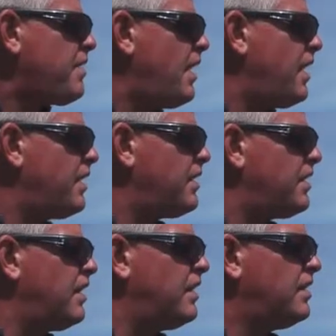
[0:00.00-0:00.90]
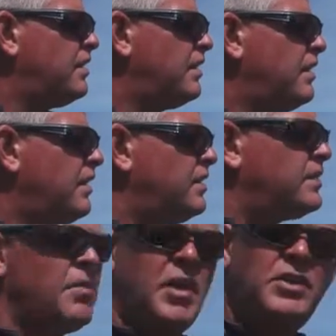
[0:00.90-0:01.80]
And
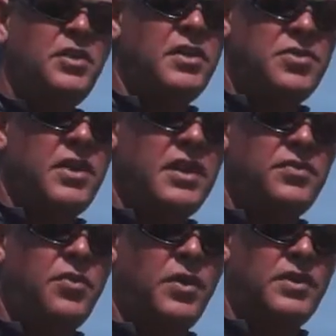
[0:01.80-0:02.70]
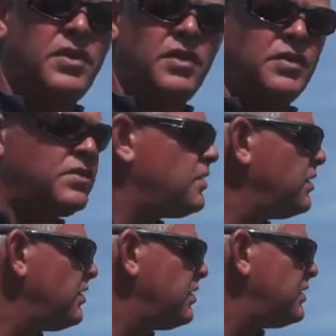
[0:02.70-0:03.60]
so make sure you join us forward
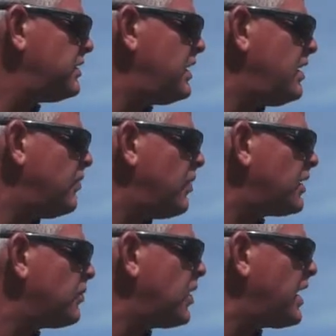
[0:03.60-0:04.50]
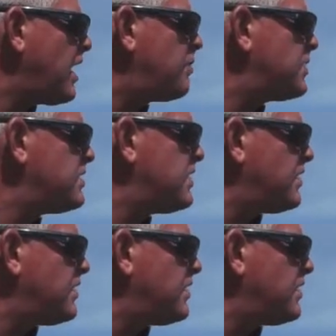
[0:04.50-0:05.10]
to see what happens here